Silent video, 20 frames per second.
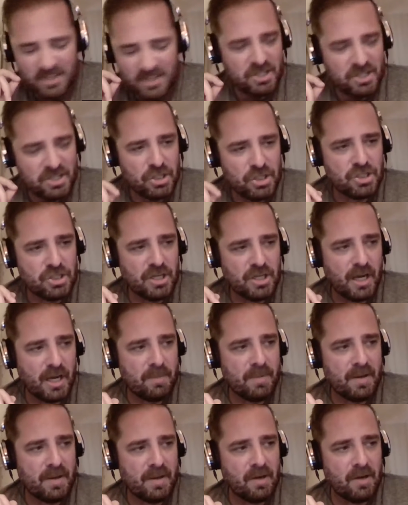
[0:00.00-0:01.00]
a good
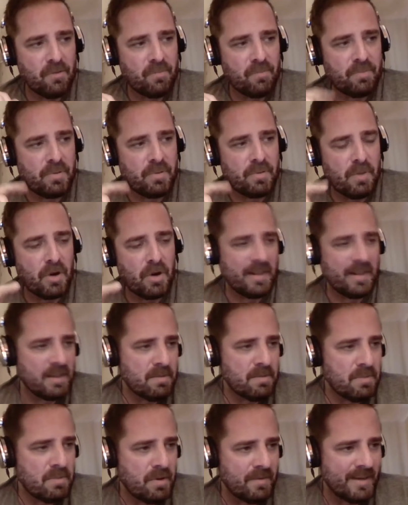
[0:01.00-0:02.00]
job of promoting
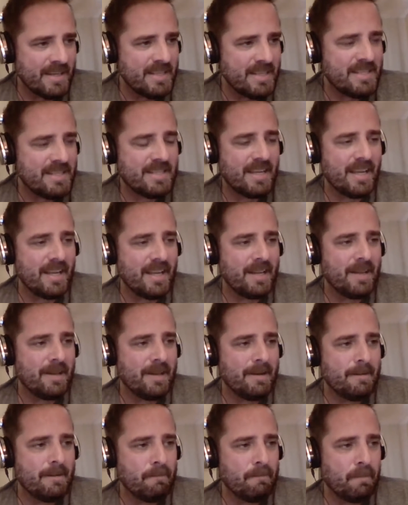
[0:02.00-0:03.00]
the movie he's in,
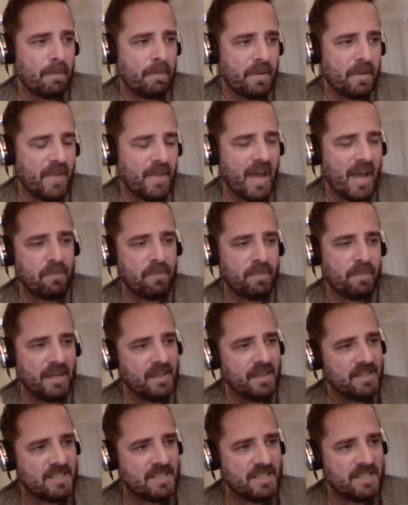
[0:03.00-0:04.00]
but that
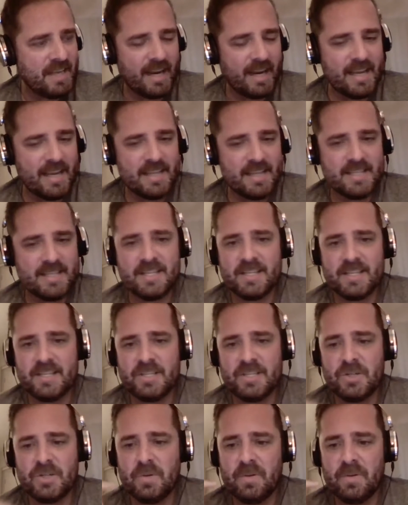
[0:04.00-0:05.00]
being second
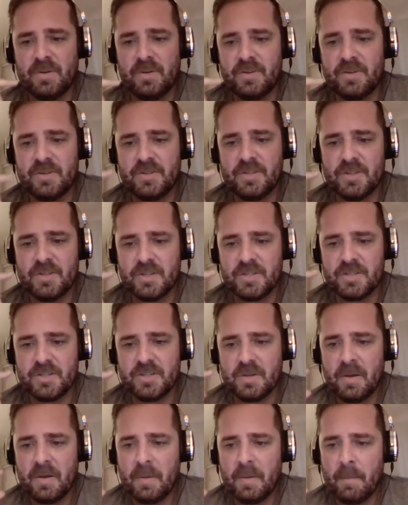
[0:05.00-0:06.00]
to
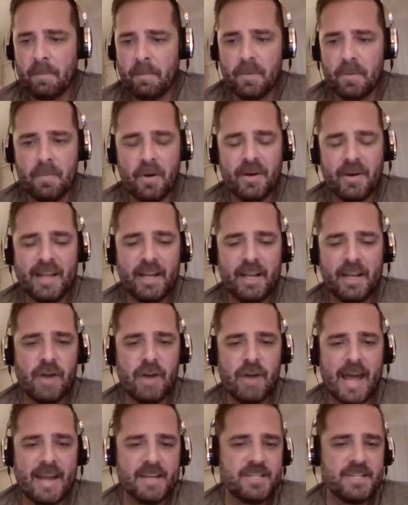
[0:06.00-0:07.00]
just promoting
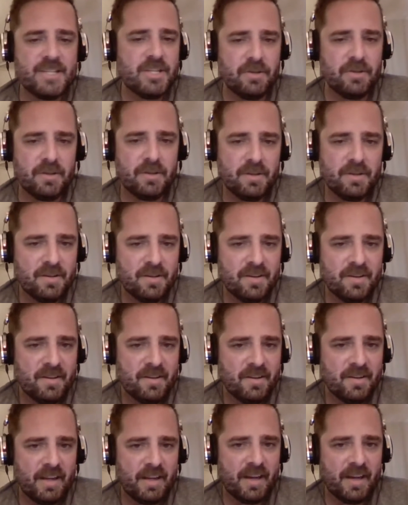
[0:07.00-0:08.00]
gratitude. Like